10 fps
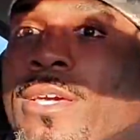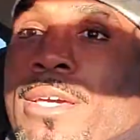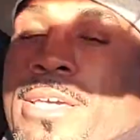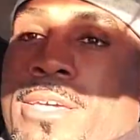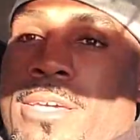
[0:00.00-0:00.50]

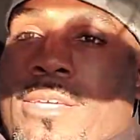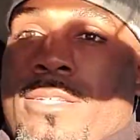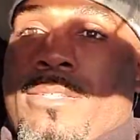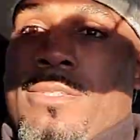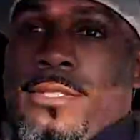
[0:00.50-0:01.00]

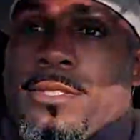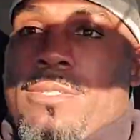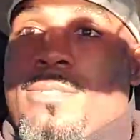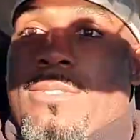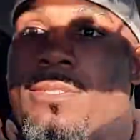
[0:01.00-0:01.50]
and
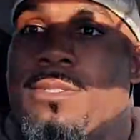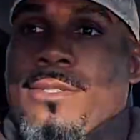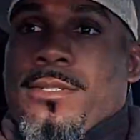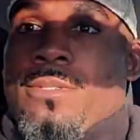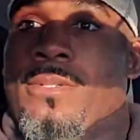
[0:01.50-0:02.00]

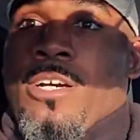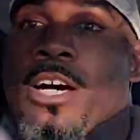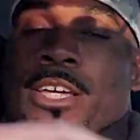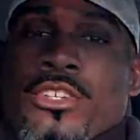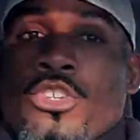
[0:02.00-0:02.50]

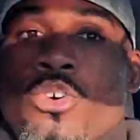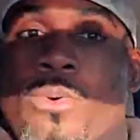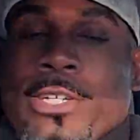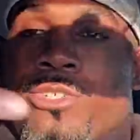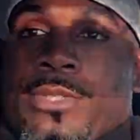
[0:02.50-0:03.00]
undo
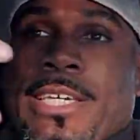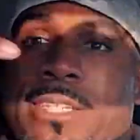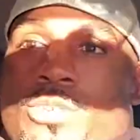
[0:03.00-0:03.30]
what you did